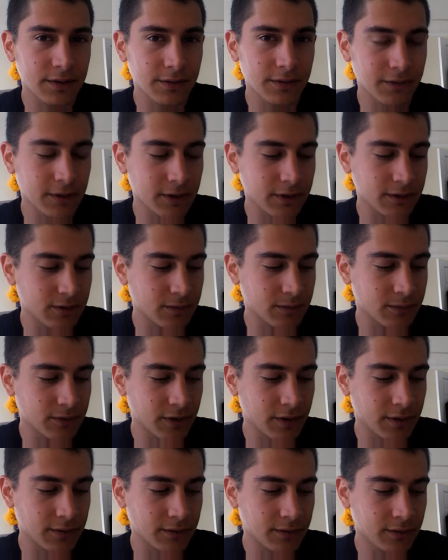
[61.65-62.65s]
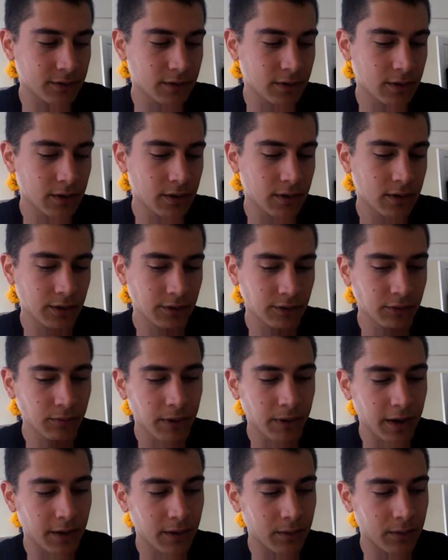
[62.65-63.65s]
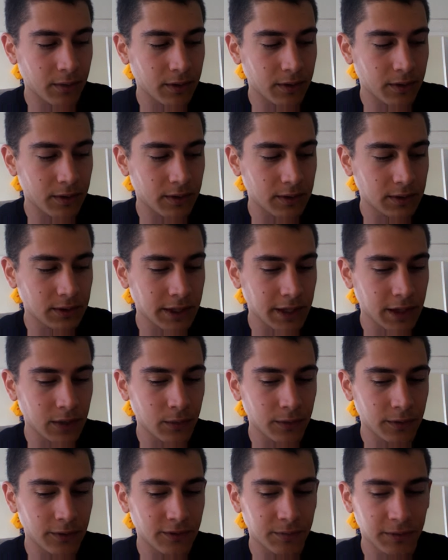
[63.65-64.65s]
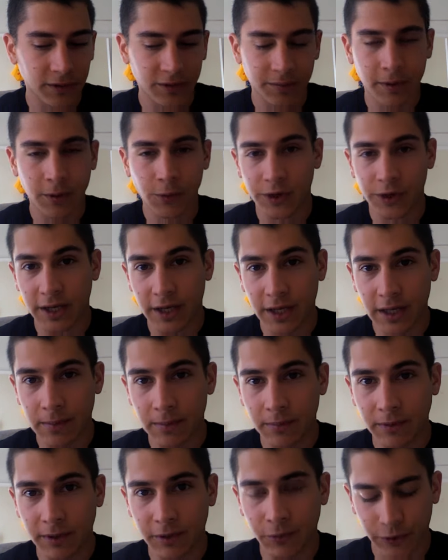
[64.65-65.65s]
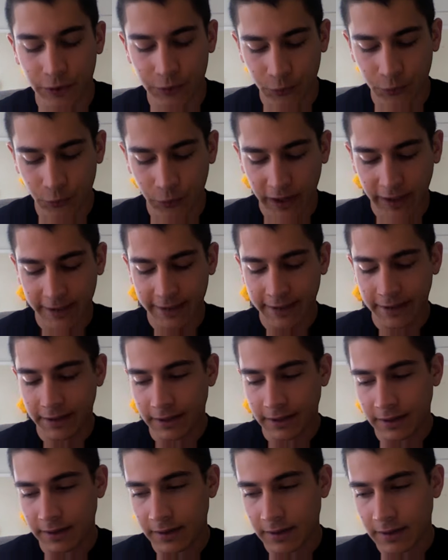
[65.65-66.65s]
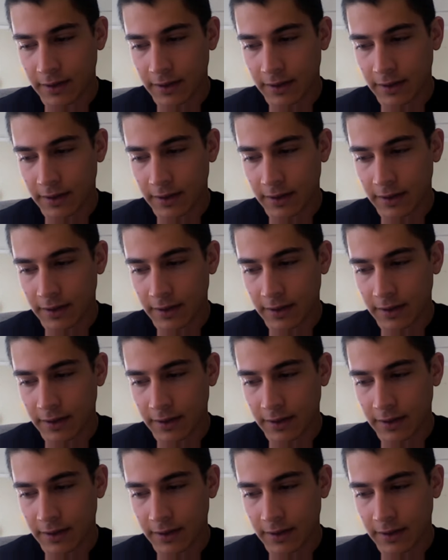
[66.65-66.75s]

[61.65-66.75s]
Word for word: of things themselves, somehow language must be redeemed and resurrected, and